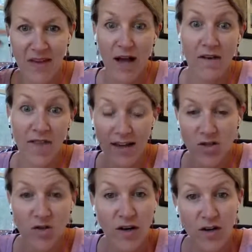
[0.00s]
we'll have
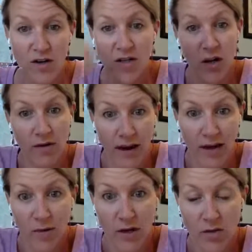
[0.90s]
that trainer,
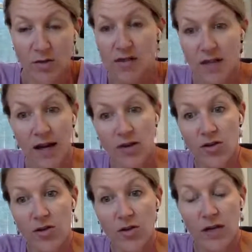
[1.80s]
evaluate you and see how
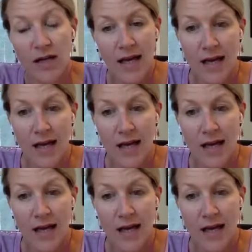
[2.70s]
you do.